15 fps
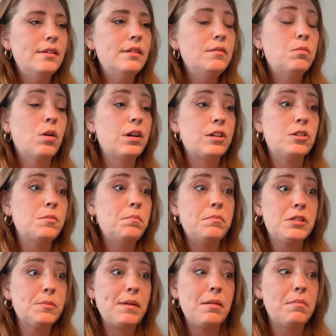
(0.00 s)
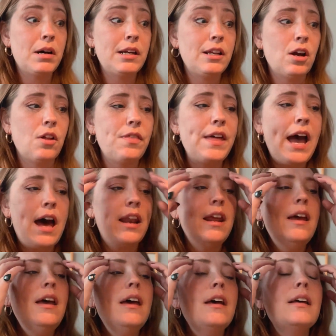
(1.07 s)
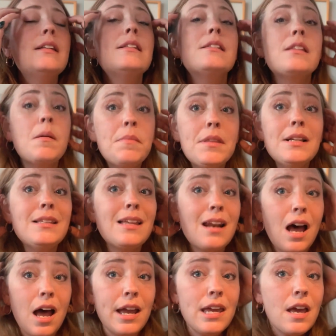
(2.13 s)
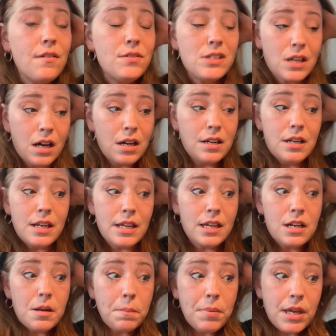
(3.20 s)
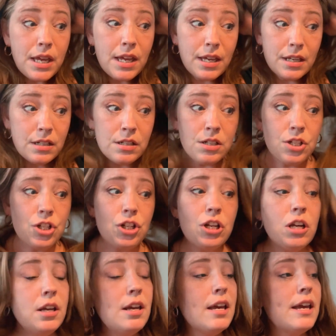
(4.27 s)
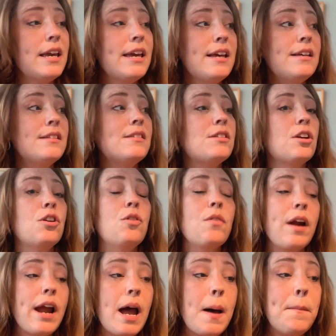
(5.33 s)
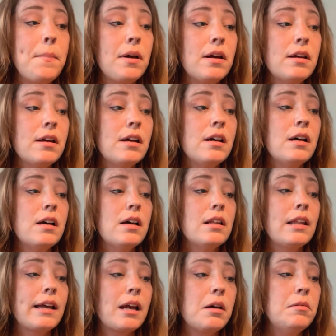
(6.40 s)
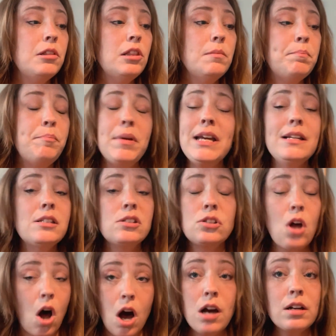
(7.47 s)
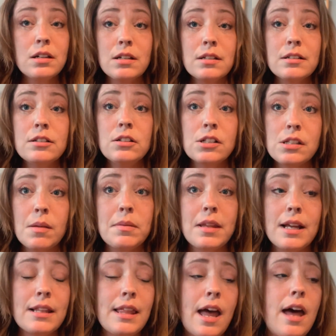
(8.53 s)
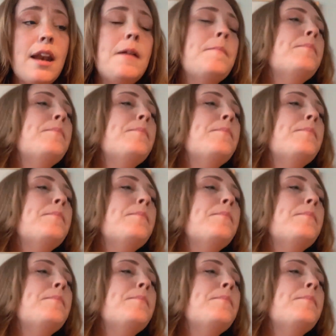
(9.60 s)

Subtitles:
want to spend money on that, something that I have done in a pinch is grab like a big sock or something like that,